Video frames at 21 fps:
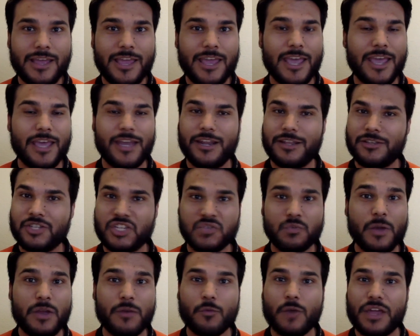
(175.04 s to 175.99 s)
And it just
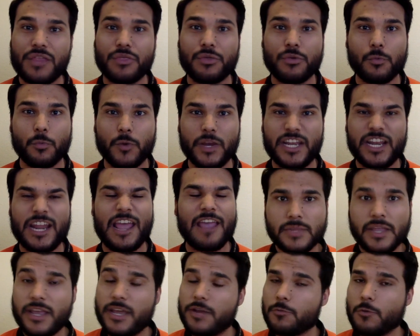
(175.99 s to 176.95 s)
went right through
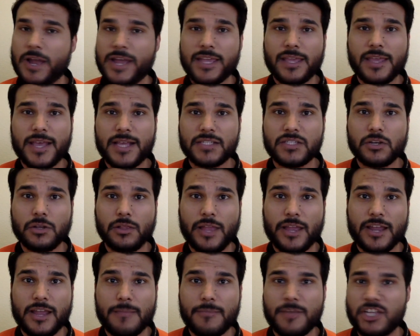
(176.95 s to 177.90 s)
Rinne. And Ryan Kesler,
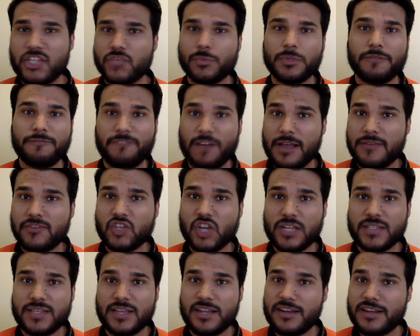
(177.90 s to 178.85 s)
like I mentioned, with the 5
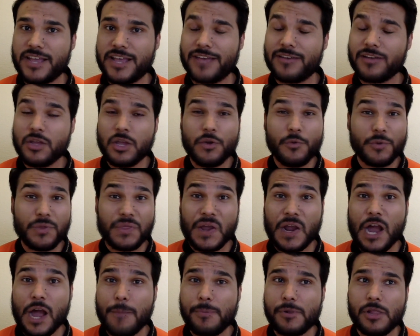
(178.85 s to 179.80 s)
shots on net, with a
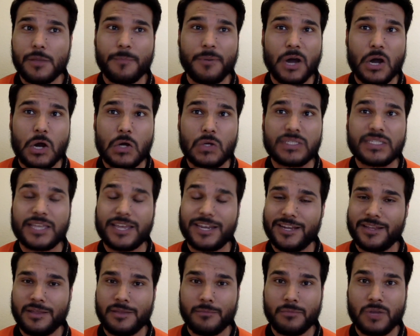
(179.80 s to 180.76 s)
couple of posts,
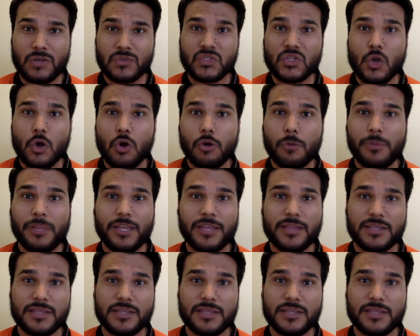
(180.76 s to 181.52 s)
and most notably in